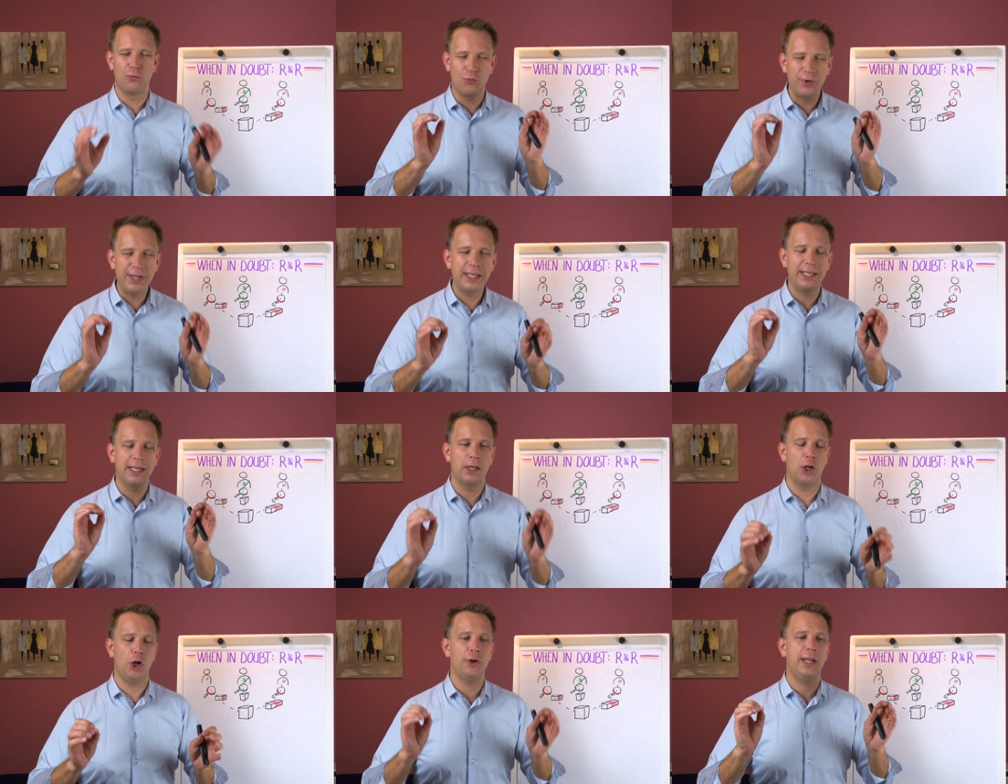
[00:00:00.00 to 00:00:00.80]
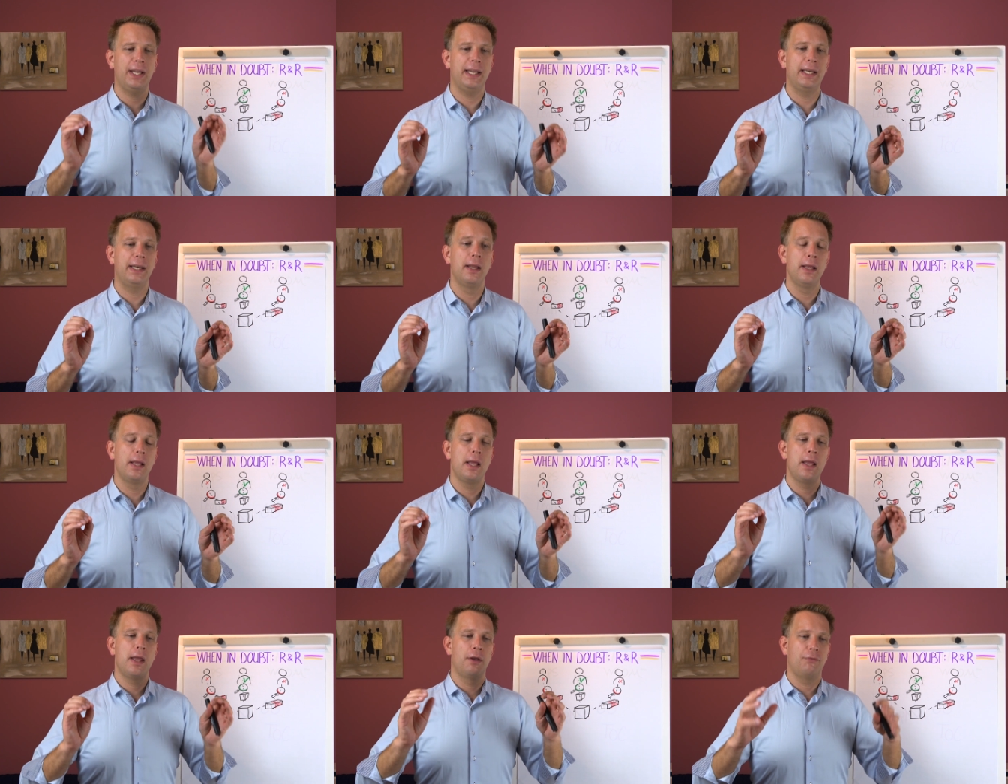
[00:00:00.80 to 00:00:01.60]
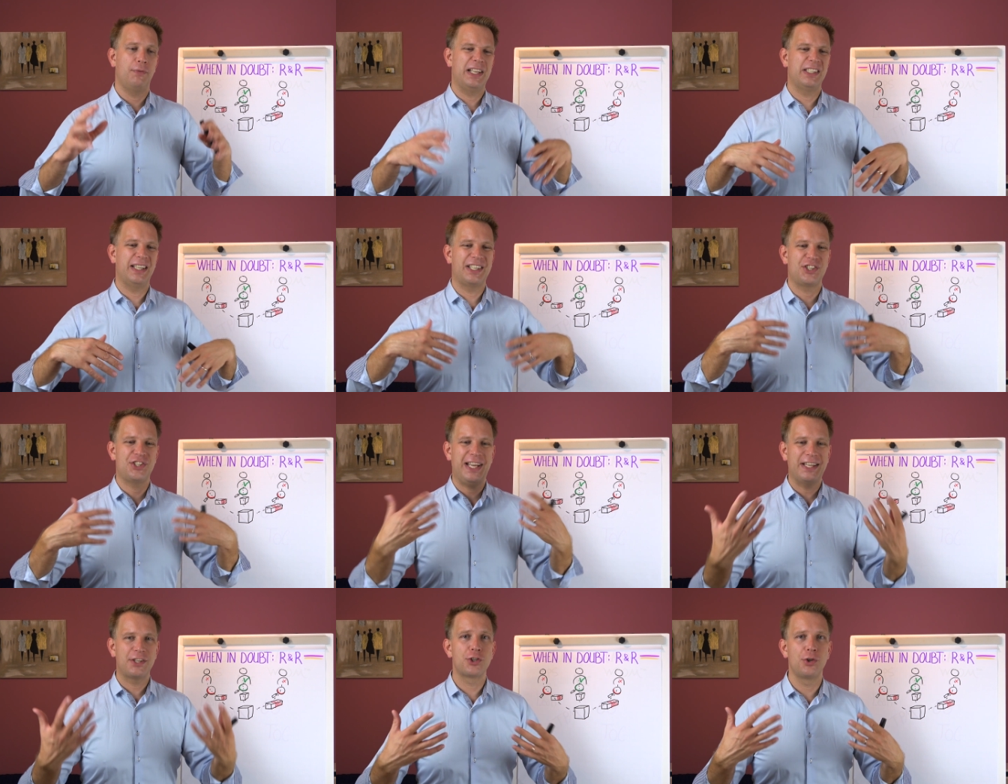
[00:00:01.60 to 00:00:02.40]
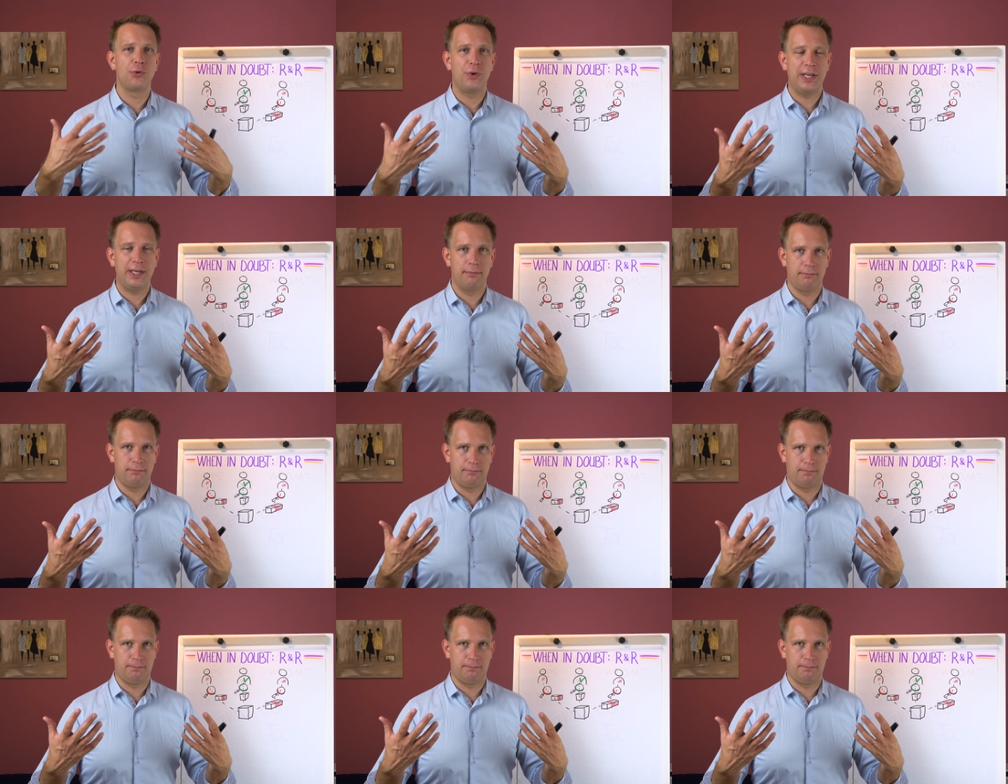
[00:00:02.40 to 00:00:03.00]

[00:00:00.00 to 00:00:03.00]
really a lot in things like sensory